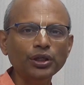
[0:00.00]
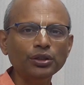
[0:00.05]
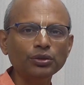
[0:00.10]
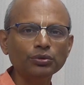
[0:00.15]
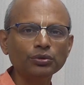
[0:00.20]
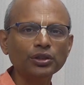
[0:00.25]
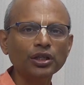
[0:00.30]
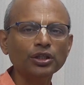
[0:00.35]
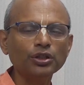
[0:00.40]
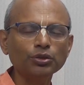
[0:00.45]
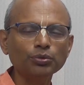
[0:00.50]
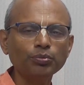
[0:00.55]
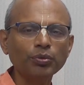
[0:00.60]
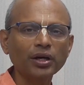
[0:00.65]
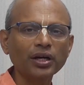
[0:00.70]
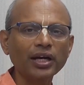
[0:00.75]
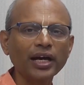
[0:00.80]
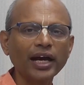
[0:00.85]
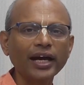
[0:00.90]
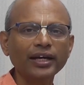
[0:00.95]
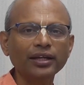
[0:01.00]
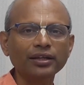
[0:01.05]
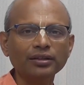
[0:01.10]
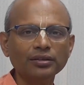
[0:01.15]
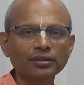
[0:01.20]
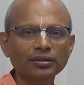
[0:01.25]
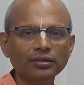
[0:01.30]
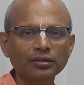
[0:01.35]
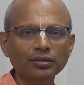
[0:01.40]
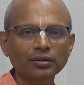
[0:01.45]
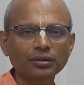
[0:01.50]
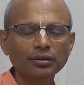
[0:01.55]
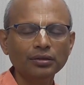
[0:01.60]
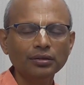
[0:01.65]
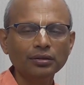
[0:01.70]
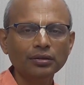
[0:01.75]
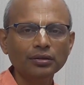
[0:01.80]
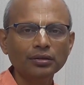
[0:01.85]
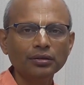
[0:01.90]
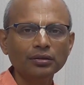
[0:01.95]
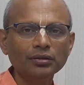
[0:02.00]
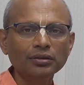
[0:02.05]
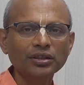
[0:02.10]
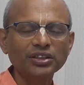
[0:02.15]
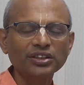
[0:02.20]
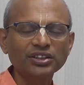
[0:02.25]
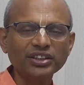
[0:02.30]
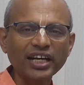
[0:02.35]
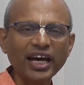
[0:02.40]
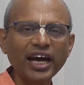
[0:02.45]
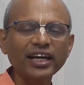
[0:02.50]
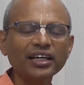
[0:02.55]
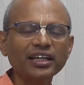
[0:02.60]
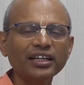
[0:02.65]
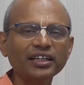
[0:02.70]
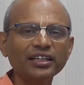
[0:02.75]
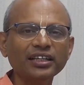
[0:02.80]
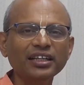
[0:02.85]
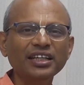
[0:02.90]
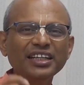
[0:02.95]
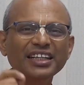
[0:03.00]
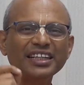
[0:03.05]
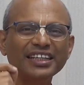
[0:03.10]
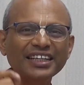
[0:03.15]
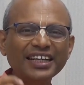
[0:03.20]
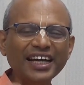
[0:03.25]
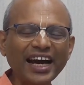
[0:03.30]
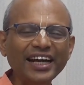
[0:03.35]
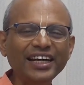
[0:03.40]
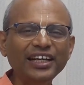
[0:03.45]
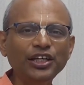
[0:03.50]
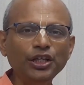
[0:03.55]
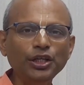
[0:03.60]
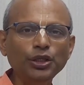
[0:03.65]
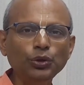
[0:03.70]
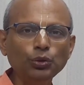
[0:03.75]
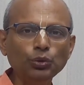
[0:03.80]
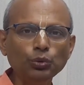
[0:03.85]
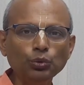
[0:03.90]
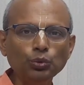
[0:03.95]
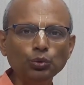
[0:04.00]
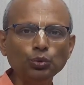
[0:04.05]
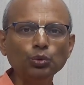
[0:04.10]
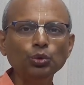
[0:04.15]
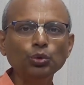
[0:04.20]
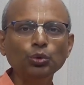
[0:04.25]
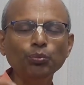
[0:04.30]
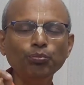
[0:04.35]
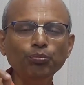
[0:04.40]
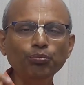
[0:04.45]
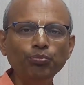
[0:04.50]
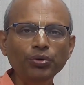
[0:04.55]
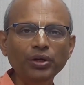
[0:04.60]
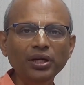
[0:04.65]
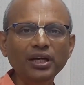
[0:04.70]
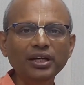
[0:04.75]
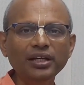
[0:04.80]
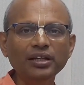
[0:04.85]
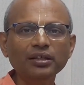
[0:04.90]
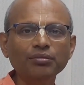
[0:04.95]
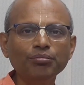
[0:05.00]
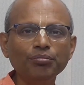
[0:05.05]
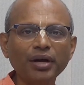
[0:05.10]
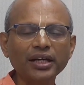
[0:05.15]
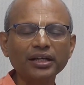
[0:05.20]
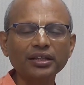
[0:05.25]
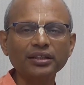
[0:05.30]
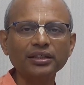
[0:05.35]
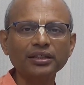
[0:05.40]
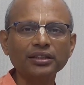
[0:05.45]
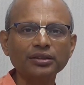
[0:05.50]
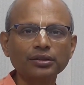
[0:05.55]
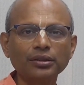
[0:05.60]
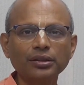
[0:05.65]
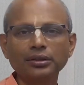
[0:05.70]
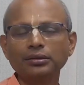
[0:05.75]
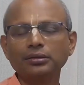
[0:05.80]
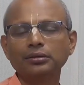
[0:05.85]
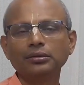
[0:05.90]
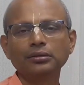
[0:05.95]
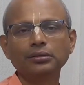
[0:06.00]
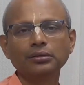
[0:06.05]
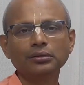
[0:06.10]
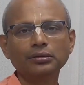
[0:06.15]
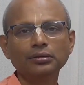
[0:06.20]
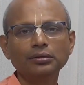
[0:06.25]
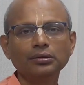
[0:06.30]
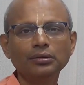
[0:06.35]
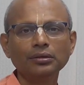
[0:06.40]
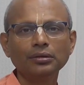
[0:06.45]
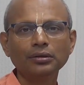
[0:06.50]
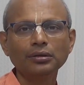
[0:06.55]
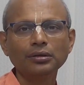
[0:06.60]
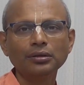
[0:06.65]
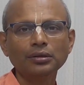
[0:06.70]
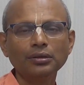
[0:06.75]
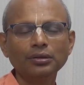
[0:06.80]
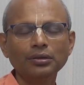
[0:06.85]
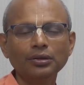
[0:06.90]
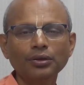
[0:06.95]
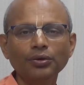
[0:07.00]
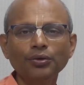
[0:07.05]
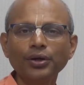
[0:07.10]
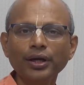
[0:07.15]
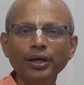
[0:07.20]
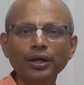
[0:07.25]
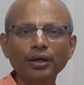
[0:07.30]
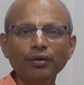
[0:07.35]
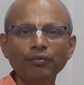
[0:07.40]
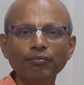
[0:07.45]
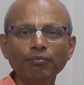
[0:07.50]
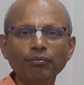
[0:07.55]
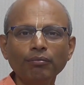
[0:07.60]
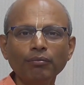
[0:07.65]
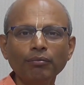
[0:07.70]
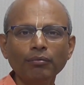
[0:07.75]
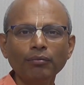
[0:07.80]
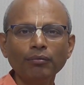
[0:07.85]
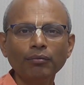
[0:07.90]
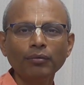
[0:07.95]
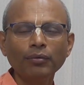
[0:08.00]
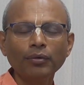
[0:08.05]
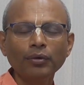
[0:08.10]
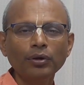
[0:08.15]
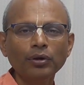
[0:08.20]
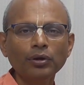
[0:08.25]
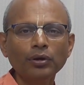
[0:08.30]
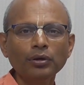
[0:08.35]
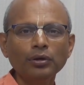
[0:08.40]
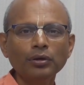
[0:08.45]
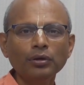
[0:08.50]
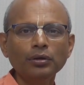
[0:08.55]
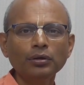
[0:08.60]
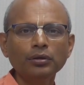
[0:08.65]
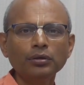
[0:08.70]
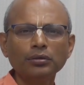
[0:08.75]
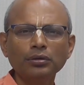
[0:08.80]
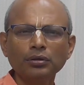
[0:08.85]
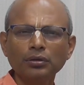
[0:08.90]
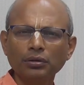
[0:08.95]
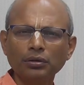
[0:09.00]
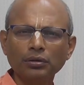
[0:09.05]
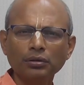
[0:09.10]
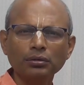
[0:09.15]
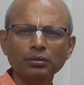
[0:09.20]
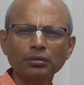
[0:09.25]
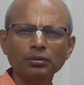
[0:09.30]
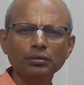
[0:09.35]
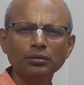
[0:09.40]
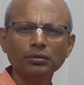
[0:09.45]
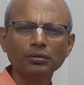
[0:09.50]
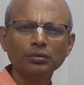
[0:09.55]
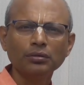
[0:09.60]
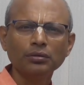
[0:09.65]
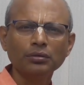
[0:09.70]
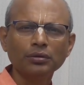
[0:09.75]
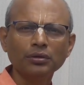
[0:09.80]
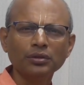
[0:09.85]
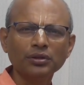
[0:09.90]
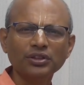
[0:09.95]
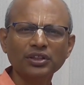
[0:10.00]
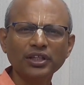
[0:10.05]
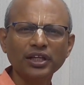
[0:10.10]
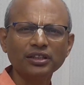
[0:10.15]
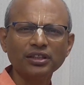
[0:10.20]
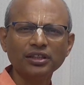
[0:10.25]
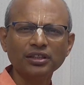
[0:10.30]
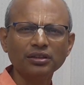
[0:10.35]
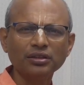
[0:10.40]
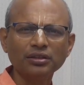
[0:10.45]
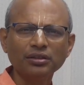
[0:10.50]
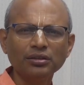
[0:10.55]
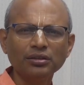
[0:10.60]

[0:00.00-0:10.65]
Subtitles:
into 10 to the power 9. So exactly 92 billion metric ton. Okay. So is that a,